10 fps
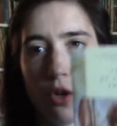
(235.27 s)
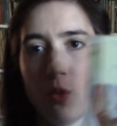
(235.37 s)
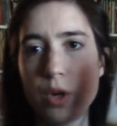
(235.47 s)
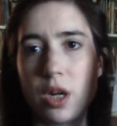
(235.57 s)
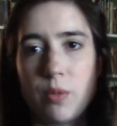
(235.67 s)

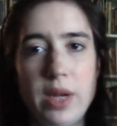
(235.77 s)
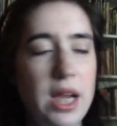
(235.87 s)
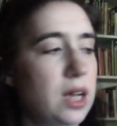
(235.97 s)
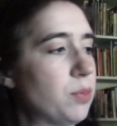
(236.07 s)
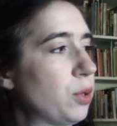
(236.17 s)
We're going to
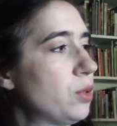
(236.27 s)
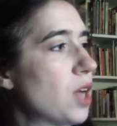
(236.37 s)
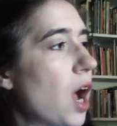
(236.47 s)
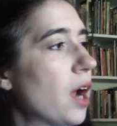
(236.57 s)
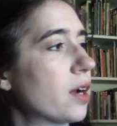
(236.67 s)
read
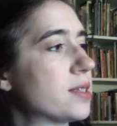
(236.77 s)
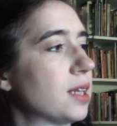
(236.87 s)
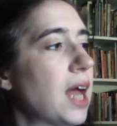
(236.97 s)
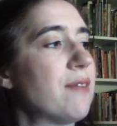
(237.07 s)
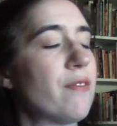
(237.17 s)
Plutarch's The
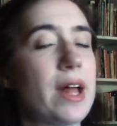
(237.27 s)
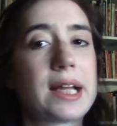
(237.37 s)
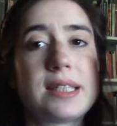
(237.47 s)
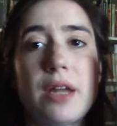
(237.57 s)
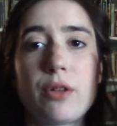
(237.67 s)
Life of
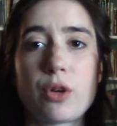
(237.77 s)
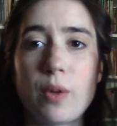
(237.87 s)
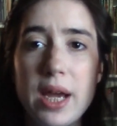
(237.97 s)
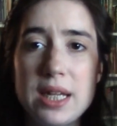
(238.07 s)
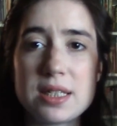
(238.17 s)
Alexander the
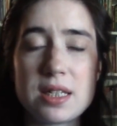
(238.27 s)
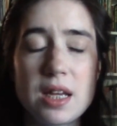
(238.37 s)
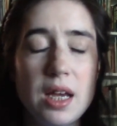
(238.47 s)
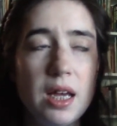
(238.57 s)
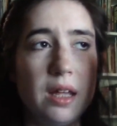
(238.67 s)
Great.
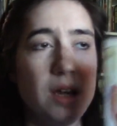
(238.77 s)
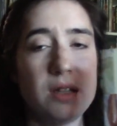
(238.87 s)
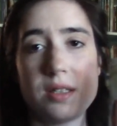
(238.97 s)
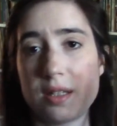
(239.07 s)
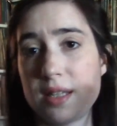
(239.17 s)

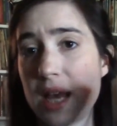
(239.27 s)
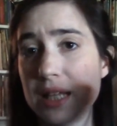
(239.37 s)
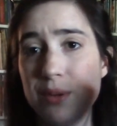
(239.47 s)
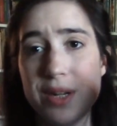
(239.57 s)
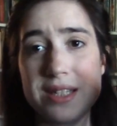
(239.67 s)
It's exactly what it